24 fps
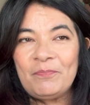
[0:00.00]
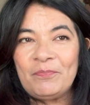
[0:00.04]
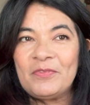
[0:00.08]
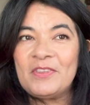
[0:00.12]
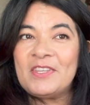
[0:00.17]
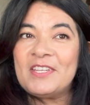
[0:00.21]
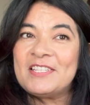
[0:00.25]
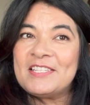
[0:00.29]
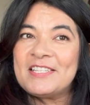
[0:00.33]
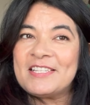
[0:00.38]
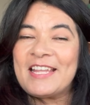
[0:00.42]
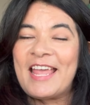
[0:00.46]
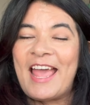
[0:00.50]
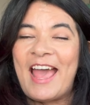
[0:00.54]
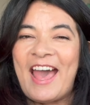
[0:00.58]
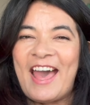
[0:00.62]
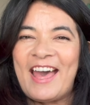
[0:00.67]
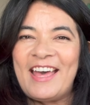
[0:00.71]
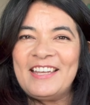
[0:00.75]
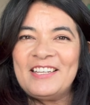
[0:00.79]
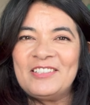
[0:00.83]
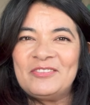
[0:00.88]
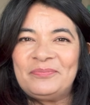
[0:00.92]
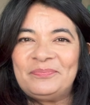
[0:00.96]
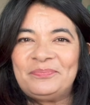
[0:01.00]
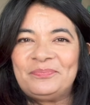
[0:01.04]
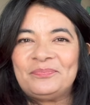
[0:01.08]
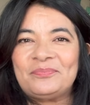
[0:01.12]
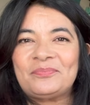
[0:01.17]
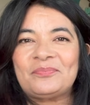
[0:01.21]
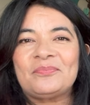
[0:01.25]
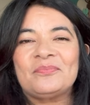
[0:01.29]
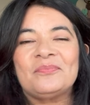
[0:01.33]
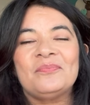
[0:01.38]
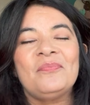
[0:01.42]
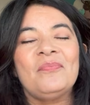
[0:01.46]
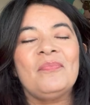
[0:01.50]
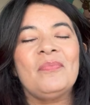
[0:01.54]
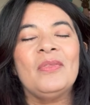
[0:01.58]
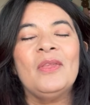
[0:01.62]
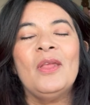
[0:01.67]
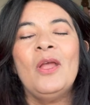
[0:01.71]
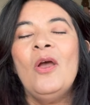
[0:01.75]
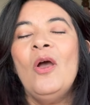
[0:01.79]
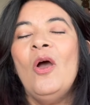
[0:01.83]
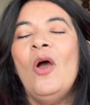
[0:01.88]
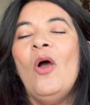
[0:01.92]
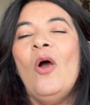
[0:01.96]
this cat.
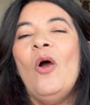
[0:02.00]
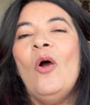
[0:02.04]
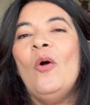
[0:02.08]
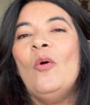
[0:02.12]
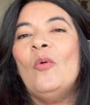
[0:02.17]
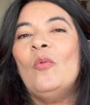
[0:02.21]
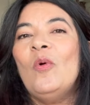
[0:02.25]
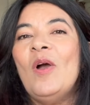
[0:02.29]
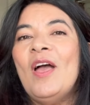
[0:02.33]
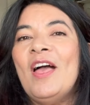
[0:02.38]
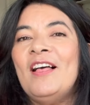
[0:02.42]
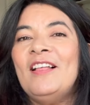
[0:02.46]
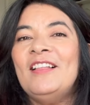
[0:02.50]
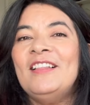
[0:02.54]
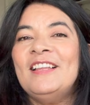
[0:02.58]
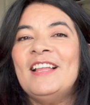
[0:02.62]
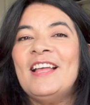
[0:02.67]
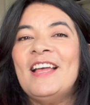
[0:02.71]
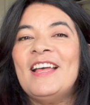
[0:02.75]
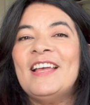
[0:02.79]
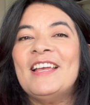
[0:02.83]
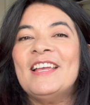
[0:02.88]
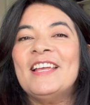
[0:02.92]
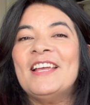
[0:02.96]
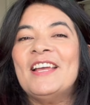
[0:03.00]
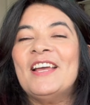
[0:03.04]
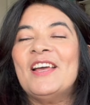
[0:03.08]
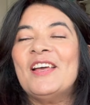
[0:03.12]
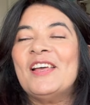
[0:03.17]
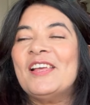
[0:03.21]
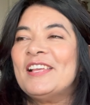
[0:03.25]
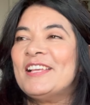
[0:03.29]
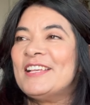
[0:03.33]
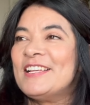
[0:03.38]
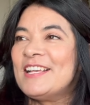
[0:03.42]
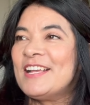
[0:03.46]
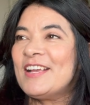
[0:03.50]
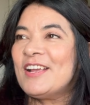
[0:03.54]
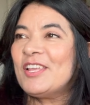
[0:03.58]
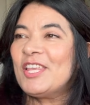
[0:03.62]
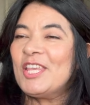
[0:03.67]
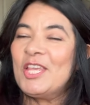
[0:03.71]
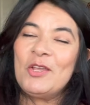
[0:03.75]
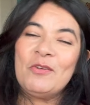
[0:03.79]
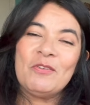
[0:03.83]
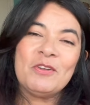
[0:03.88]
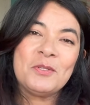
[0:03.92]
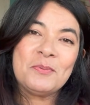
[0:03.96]
Well,
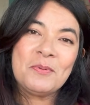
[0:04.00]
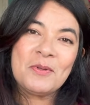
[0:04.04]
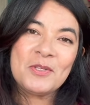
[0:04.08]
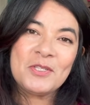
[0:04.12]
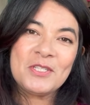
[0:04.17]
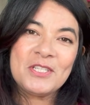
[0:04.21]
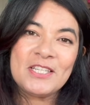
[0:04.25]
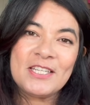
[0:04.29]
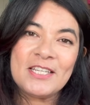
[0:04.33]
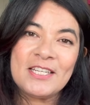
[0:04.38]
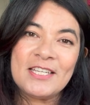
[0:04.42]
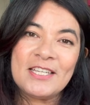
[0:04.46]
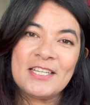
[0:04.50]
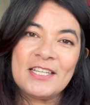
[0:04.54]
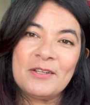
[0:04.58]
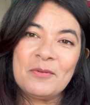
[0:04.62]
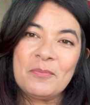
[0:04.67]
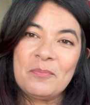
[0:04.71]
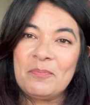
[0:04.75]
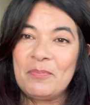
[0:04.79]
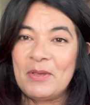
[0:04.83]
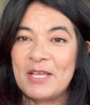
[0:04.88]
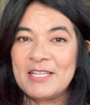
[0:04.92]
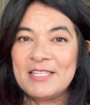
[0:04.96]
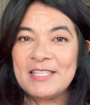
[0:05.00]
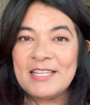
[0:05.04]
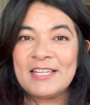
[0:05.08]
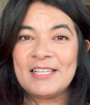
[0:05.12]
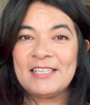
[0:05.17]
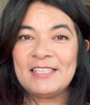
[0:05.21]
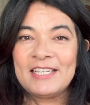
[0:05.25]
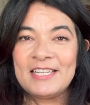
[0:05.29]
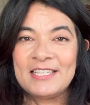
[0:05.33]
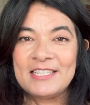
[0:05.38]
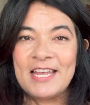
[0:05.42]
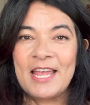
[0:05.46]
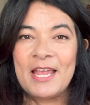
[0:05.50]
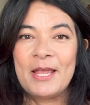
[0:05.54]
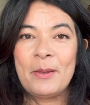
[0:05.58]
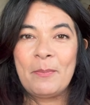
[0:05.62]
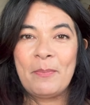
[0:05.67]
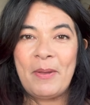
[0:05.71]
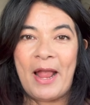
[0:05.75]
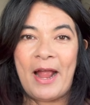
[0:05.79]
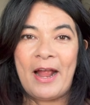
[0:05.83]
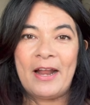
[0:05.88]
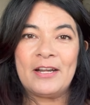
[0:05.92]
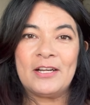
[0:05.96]
you were supposed to basically take a
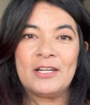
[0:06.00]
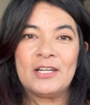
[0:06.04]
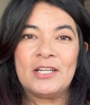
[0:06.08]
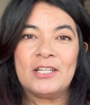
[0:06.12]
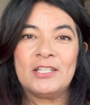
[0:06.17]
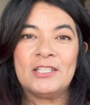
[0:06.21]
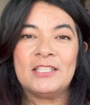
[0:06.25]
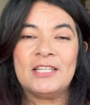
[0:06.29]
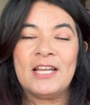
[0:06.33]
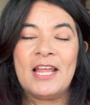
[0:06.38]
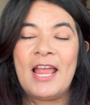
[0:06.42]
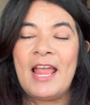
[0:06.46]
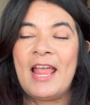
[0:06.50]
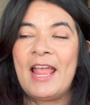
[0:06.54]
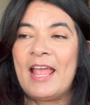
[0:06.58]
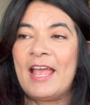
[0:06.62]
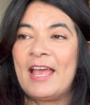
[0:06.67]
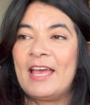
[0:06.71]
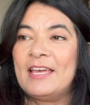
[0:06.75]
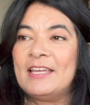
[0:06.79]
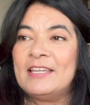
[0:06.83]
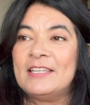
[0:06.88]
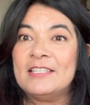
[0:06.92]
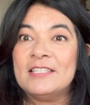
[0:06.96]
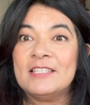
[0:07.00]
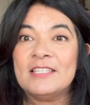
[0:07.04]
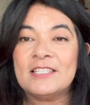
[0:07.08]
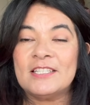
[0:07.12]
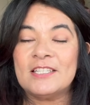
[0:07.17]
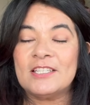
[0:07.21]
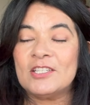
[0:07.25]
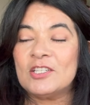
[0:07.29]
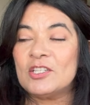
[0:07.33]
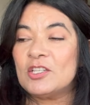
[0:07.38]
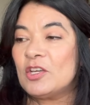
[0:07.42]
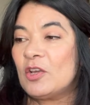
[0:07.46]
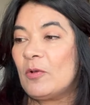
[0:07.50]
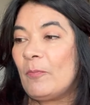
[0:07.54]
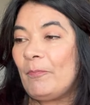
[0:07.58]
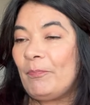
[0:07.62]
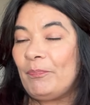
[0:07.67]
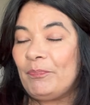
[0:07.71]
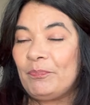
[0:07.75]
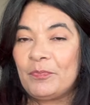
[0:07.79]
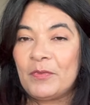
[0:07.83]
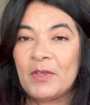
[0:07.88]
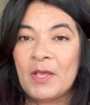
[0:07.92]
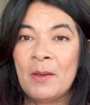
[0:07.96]
pattern and
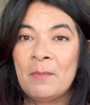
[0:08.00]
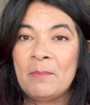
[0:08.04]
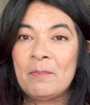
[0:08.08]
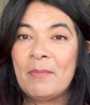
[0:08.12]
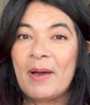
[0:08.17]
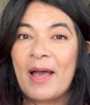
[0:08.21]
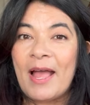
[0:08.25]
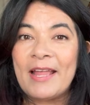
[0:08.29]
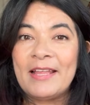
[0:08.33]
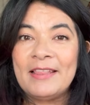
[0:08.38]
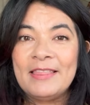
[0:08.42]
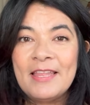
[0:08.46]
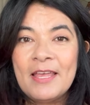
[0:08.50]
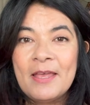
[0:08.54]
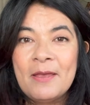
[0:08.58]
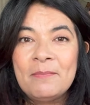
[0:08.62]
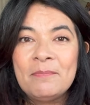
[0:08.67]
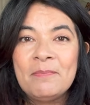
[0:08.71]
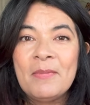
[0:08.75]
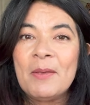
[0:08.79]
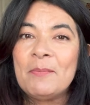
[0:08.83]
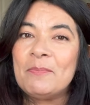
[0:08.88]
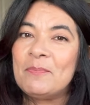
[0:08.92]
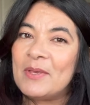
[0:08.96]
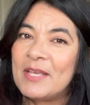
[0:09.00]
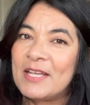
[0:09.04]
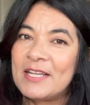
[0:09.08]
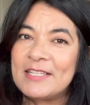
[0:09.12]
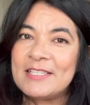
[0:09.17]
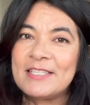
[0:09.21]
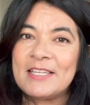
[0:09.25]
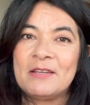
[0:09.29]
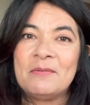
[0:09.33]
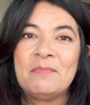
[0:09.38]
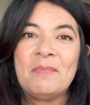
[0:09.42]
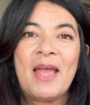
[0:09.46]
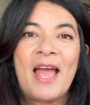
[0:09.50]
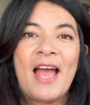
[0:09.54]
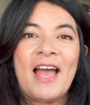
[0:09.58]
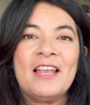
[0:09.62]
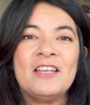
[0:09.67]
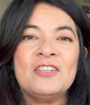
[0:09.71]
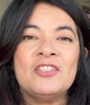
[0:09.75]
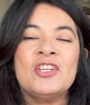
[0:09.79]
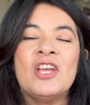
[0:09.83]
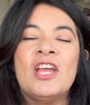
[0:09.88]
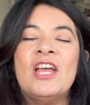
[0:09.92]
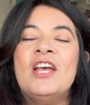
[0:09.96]
combine them, mix and
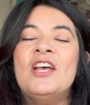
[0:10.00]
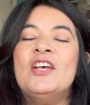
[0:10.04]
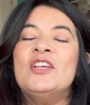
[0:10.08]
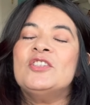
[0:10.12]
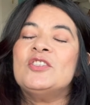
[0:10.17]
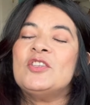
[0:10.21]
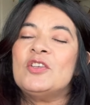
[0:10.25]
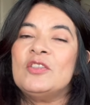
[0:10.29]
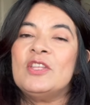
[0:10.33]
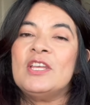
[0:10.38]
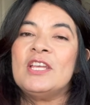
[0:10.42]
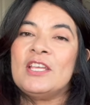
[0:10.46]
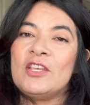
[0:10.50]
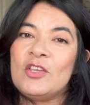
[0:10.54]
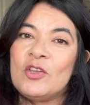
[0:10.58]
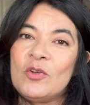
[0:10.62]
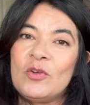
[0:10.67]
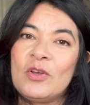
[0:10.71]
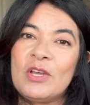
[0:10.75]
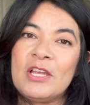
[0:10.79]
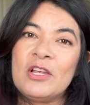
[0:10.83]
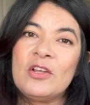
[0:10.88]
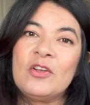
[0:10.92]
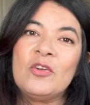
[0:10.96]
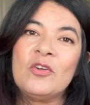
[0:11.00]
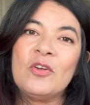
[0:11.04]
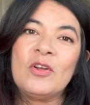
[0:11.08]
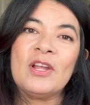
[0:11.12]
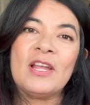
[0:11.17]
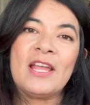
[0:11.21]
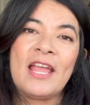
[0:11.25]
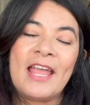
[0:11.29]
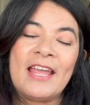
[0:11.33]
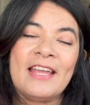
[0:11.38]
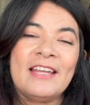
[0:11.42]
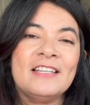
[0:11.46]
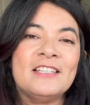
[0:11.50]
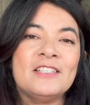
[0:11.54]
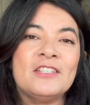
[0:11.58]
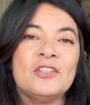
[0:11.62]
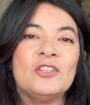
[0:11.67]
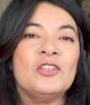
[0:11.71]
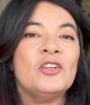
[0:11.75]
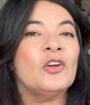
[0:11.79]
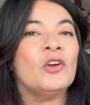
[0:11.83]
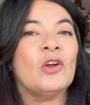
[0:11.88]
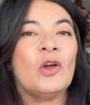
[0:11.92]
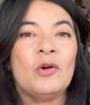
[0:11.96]
match, so that you can create
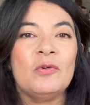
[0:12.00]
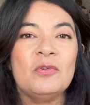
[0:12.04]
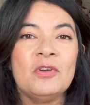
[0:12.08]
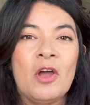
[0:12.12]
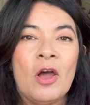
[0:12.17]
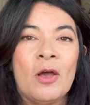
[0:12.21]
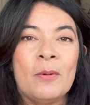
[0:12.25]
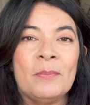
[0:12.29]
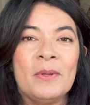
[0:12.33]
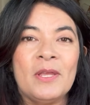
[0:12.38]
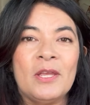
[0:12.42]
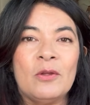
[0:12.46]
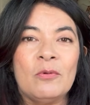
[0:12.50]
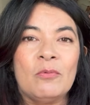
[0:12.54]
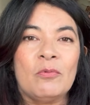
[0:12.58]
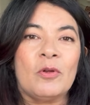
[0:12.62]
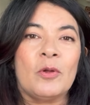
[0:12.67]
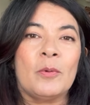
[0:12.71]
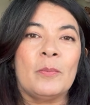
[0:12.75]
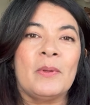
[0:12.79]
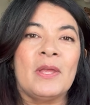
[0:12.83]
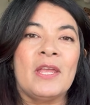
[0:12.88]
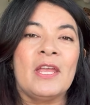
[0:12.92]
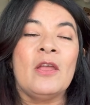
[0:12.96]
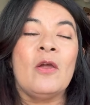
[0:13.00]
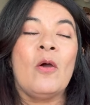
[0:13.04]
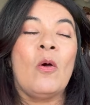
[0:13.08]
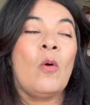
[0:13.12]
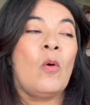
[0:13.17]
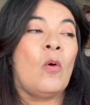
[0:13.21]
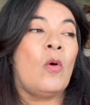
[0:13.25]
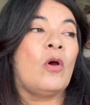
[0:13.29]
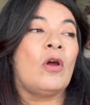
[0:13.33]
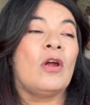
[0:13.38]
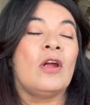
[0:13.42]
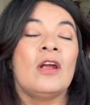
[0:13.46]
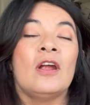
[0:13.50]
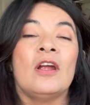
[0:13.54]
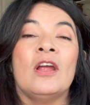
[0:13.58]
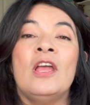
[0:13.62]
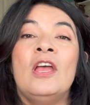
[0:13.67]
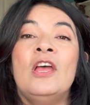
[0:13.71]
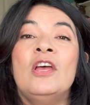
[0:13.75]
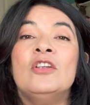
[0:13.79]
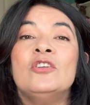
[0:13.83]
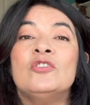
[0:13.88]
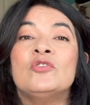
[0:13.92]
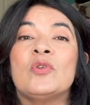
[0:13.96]
your own Amigurumi or
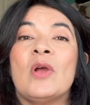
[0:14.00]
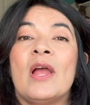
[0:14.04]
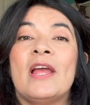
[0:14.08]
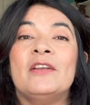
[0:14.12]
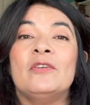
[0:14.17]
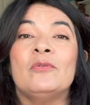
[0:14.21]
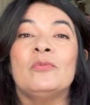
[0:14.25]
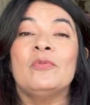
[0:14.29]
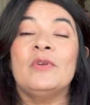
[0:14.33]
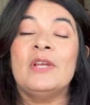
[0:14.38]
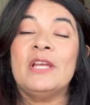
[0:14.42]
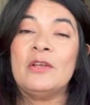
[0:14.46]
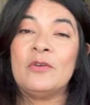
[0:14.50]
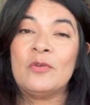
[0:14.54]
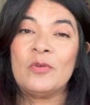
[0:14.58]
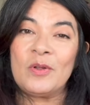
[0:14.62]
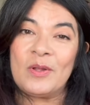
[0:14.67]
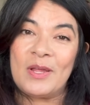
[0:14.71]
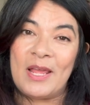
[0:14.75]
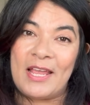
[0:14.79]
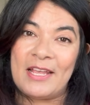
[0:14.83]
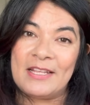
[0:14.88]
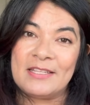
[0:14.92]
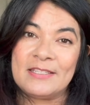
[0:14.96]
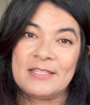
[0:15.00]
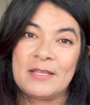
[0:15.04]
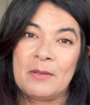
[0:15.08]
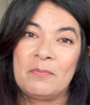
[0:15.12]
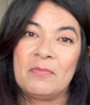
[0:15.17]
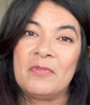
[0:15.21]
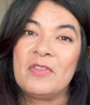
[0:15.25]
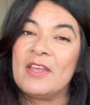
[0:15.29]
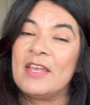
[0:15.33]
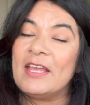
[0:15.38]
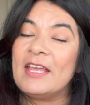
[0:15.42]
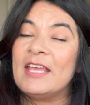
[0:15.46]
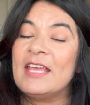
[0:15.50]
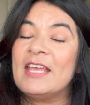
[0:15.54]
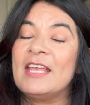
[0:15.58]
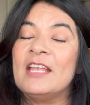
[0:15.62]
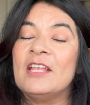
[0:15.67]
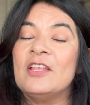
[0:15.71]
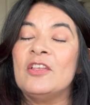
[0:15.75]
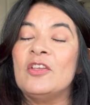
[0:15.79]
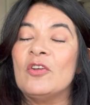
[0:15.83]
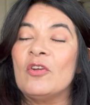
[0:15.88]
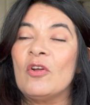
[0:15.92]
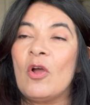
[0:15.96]
try to recreate something
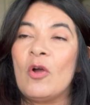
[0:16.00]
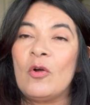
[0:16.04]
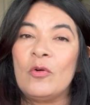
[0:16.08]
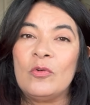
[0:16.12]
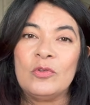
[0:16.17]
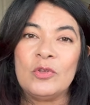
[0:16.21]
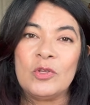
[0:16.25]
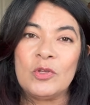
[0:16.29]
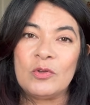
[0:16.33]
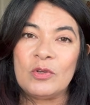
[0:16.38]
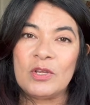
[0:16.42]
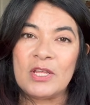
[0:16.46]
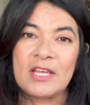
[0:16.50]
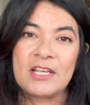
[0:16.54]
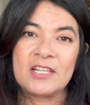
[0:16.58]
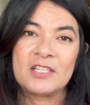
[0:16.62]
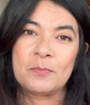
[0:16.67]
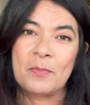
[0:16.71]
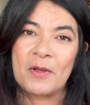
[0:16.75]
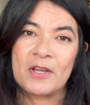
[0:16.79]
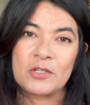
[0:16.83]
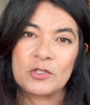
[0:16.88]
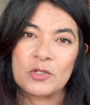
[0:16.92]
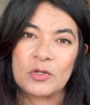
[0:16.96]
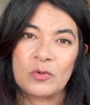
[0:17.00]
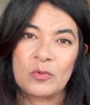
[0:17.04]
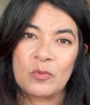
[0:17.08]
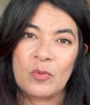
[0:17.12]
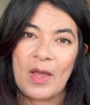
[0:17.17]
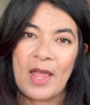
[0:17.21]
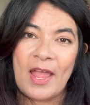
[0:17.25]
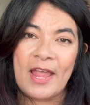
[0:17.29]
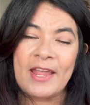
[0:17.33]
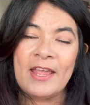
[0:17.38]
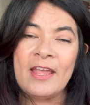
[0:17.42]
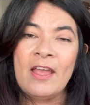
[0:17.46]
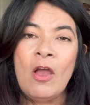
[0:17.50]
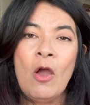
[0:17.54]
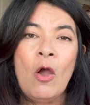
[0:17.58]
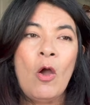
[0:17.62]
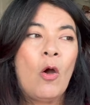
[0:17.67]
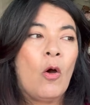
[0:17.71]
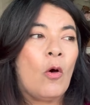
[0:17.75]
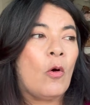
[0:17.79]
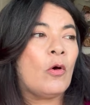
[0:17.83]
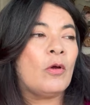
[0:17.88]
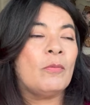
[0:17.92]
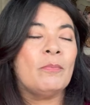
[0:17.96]
in your own unique special way.
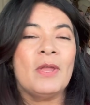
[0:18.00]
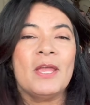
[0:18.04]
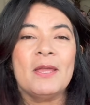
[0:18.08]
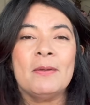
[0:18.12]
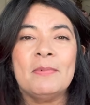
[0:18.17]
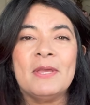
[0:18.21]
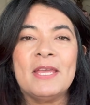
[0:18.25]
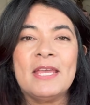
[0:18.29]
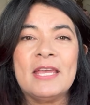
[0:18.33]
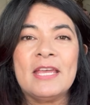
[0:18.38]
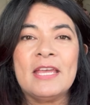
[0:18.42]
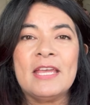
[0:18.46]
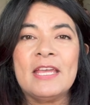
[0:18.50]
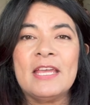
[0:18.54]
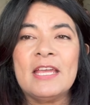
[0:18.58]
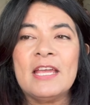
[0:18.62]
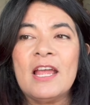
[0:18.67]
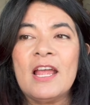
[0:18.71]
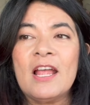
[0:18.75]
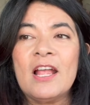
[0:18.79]
Or maybe